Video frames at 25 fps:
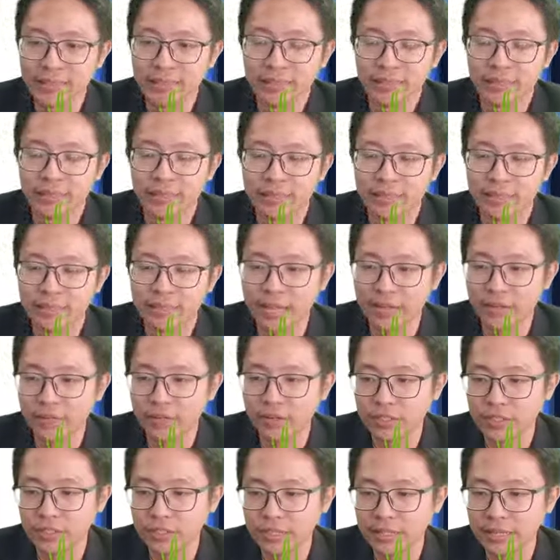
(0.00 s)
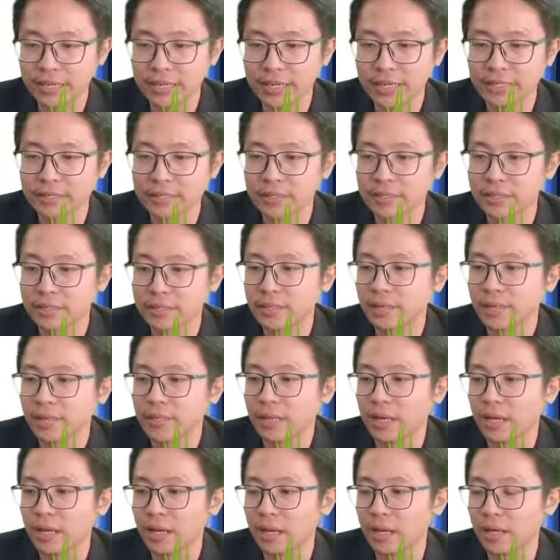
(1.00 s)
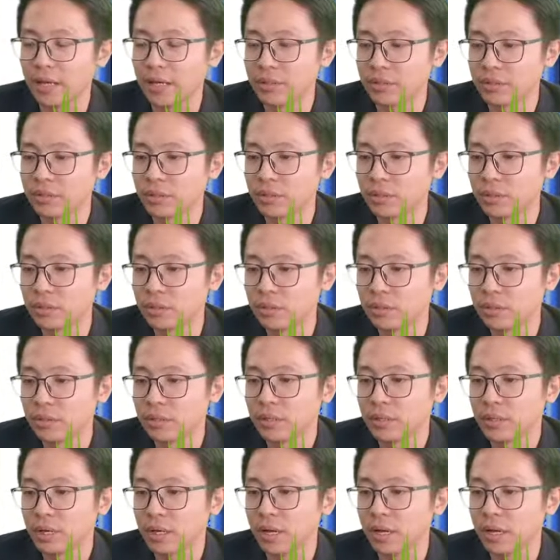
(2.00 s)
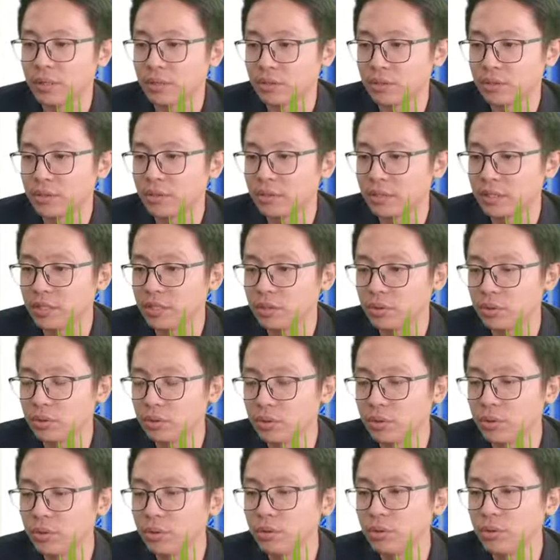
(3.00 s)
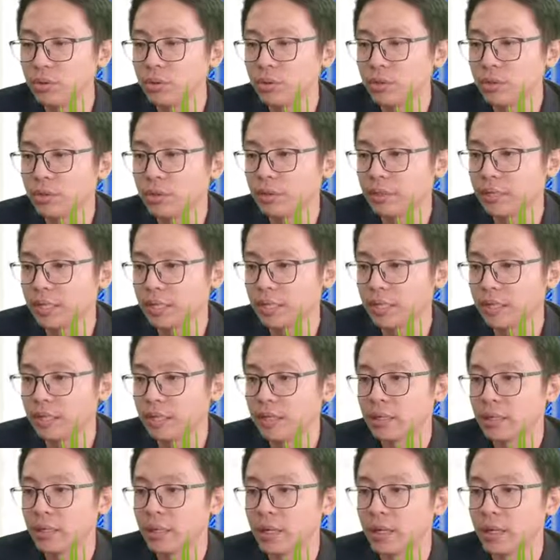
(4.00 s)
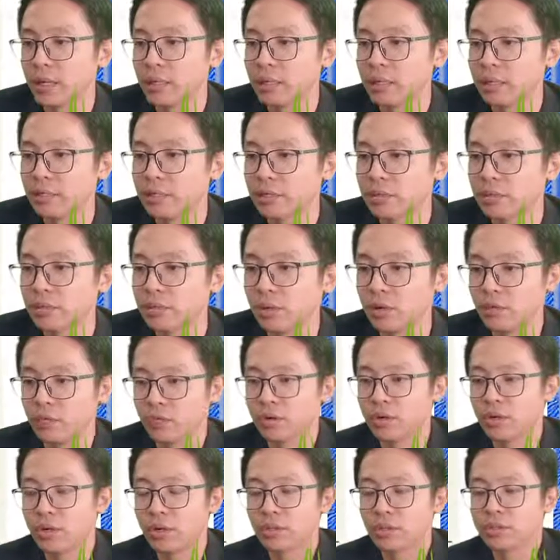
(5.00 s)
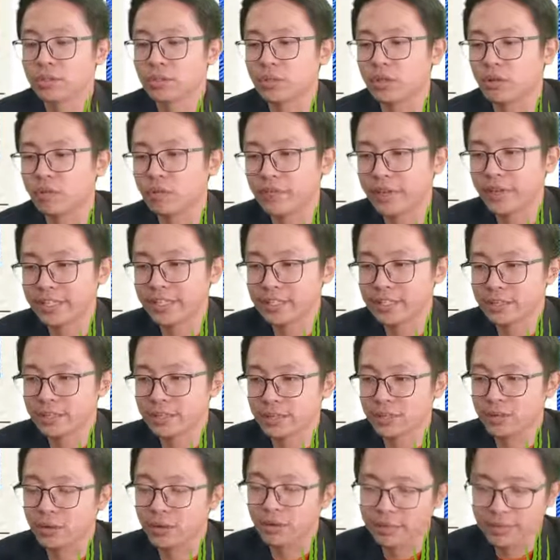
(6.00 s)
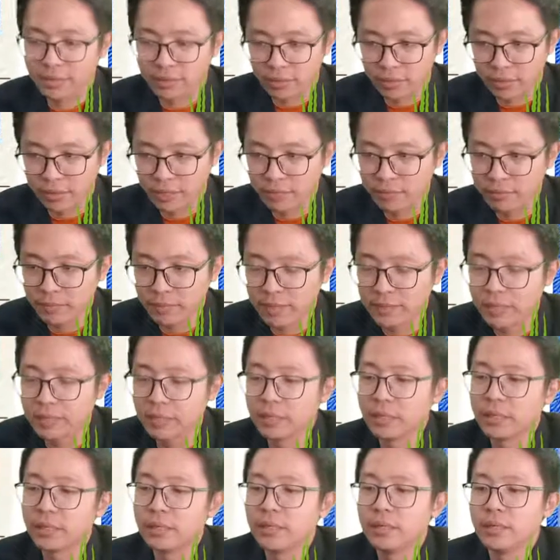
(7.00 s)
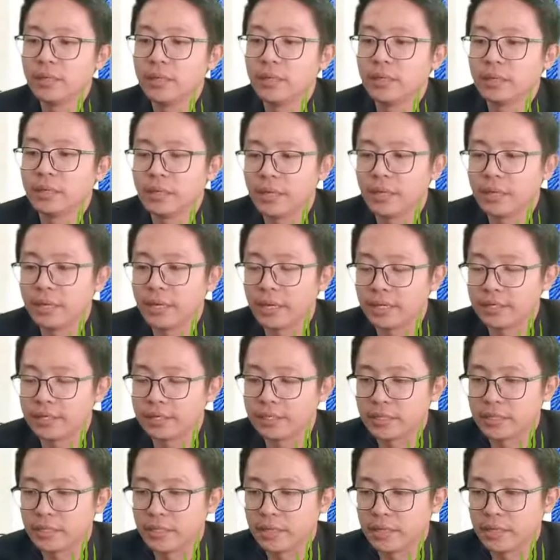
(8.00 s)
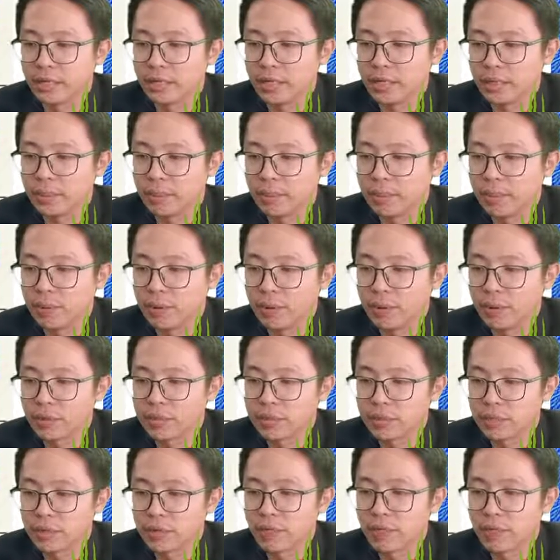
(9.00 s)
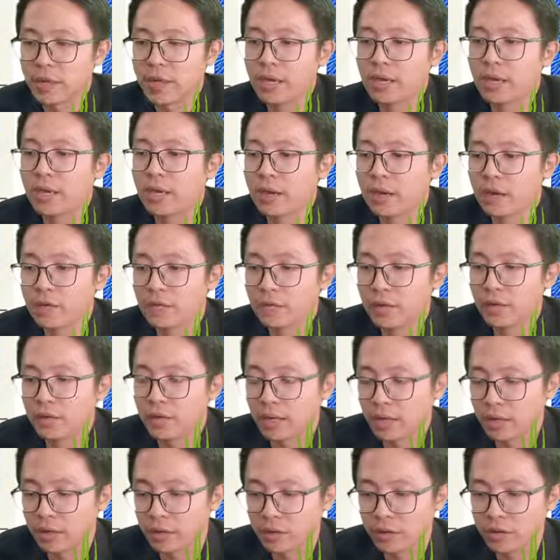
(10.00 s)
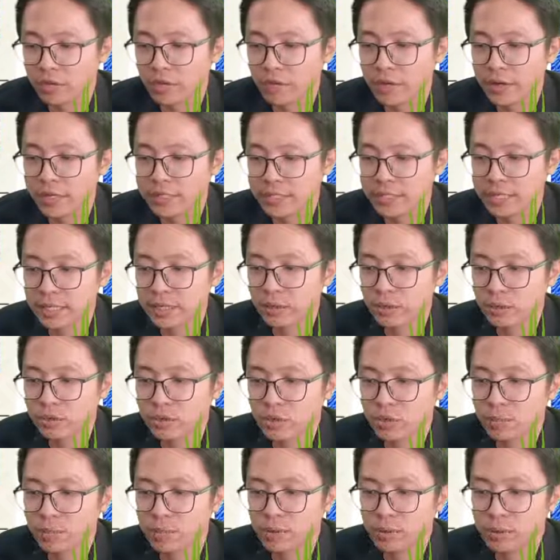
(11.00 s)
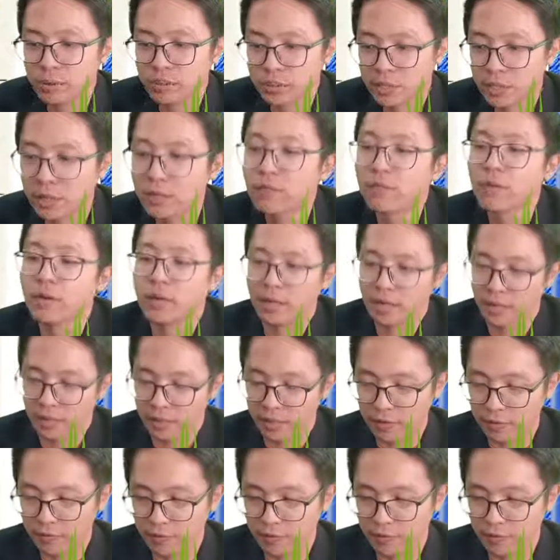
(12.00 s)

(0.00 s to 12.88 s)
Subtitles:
The diverging lens. So these two, okay, these two, of course, concave mirror, it has a positive F, and convex lens also positive F,